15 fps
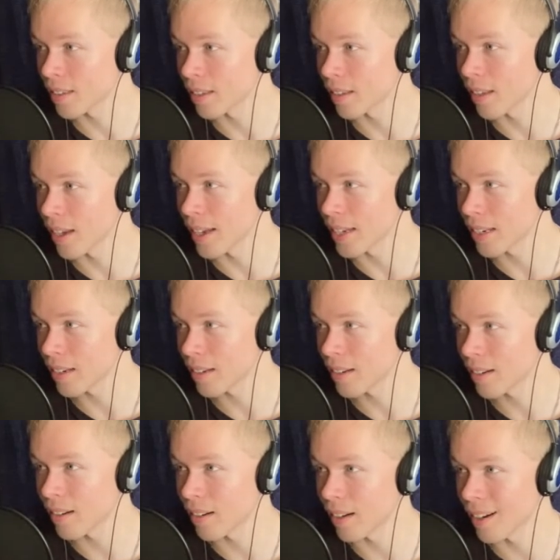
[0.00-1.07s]
Like,
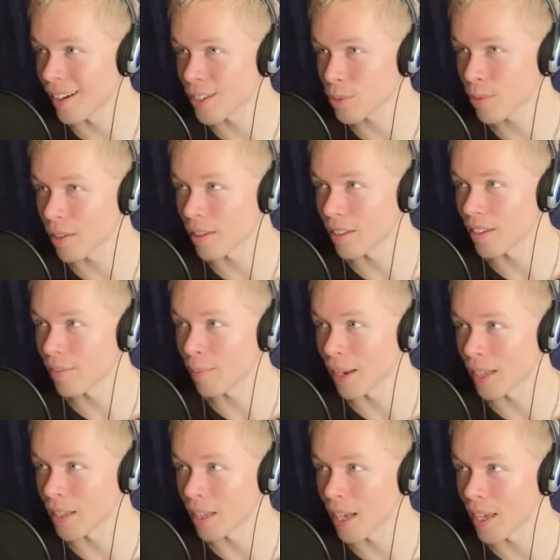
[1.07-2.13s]
I just want to live
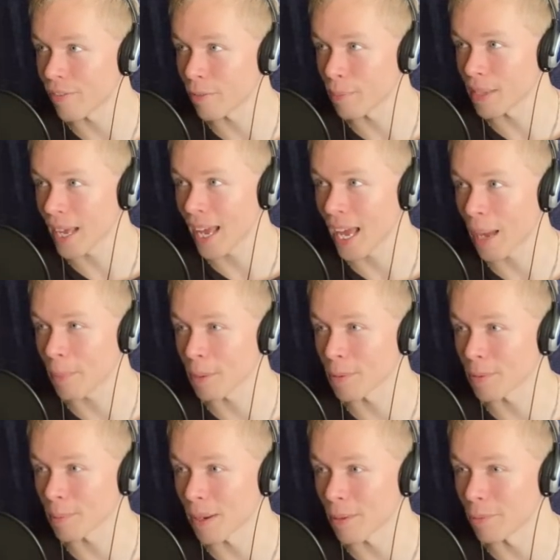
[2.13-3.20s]
my life and be happy
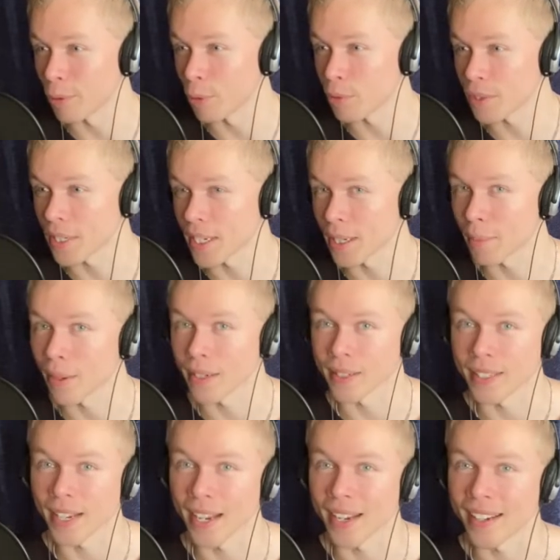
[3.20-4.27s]
with my routine and my
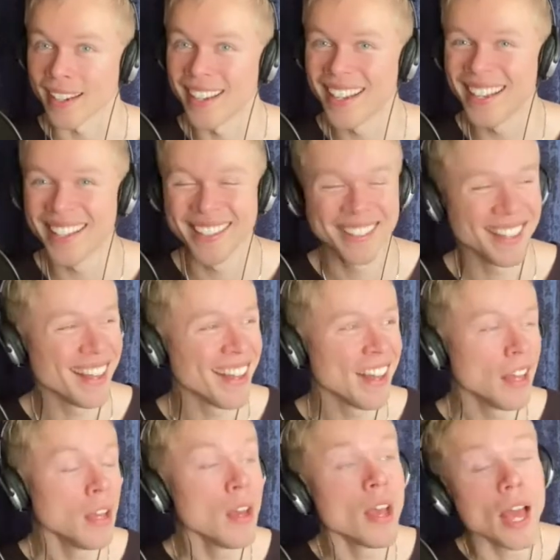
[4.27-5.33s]
day.
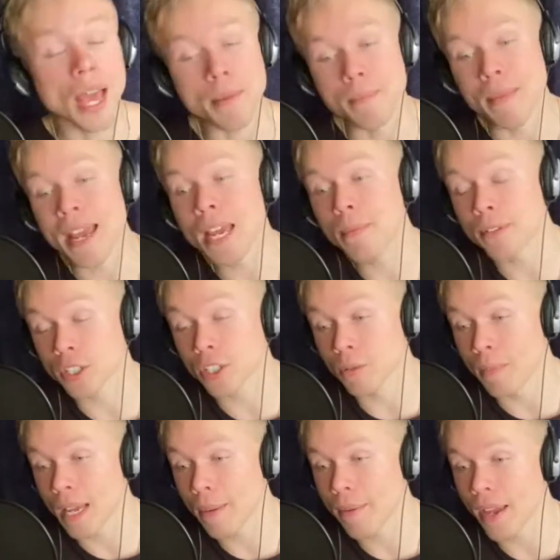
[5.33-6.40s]
And maybe
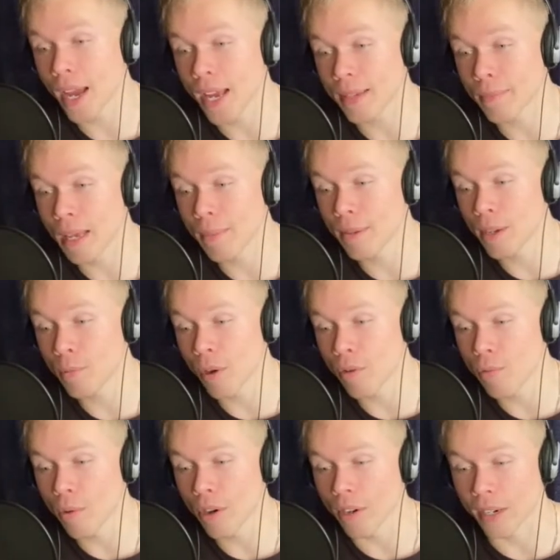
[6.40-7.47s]
it
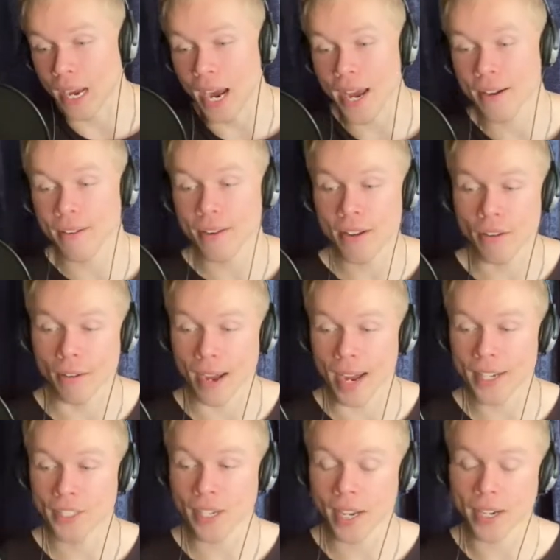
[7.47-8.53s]
won't work. I don't know.
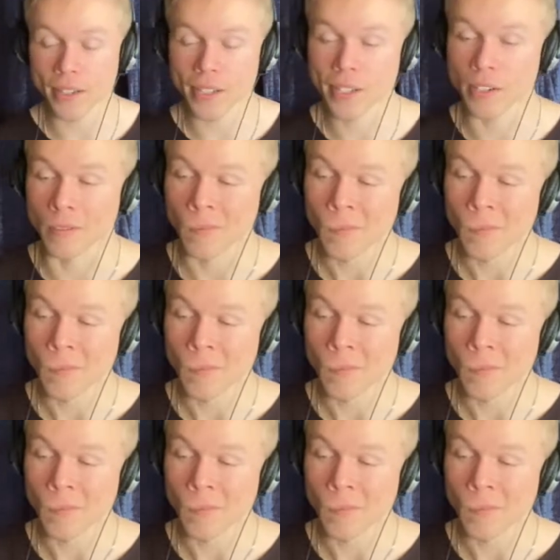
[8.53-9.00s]
I don't know.